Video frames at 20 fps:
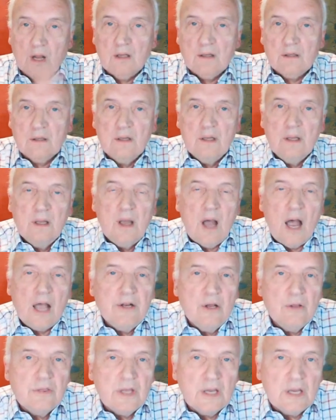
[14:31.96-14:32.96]
Well,
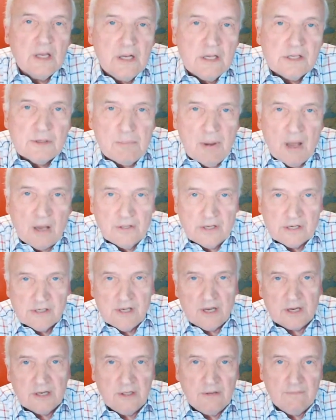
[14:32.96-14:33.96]
I don't think it is
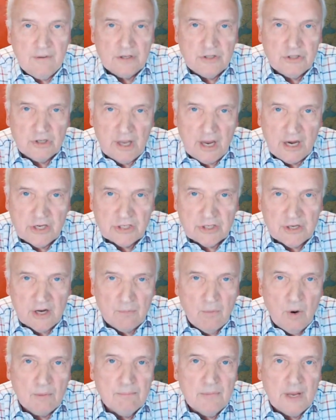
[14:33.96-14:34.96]
about executive
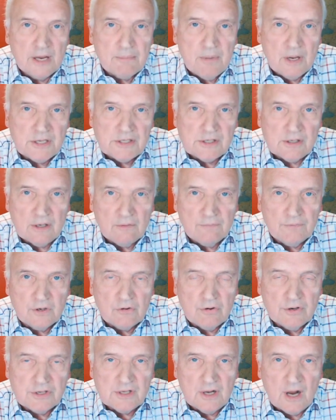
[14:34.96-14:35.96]
education. I won't make
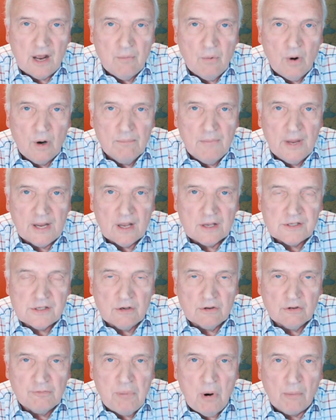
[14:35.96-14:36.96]
myself, and Chris and I won't make
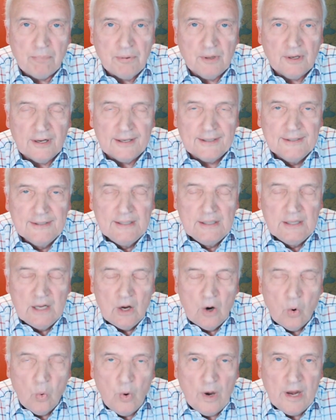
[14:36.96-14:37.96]
ourselves popular
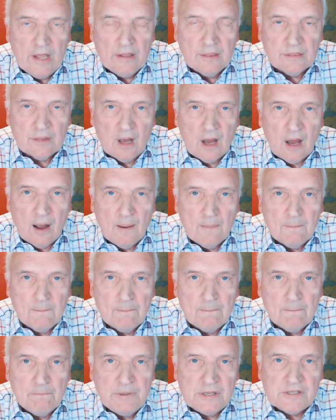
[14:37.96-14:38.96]
with
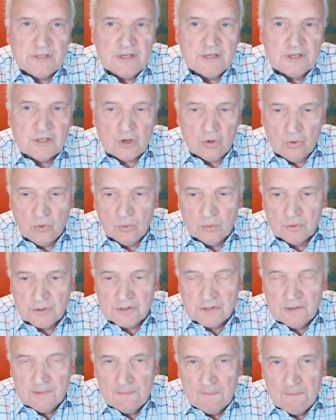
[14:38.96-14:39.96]
business
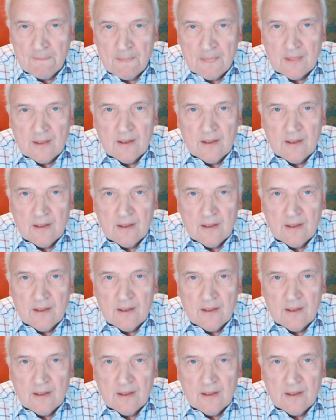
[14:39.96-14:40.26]
schools.